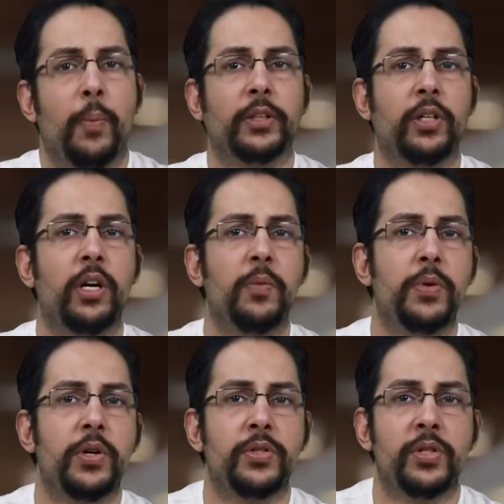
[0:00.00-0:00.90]
But the
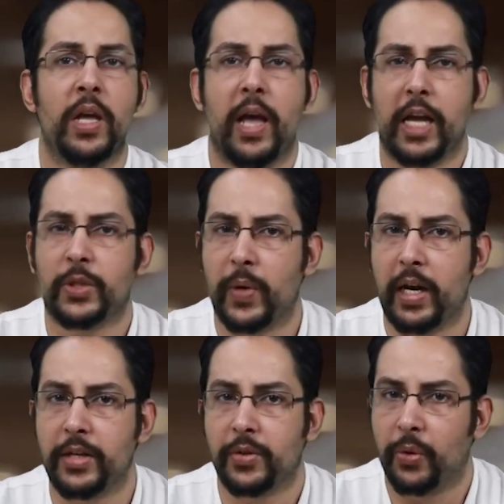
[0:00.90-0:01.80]
numbers, as
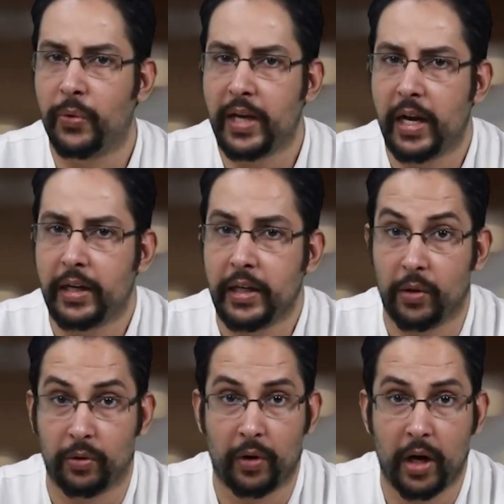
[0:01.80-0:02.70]
well as reality
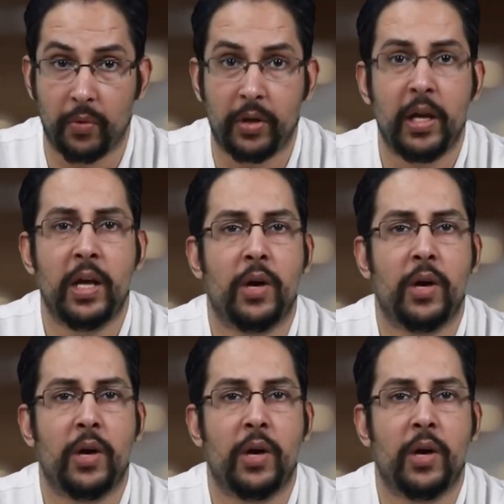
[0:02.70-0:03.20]
on ground,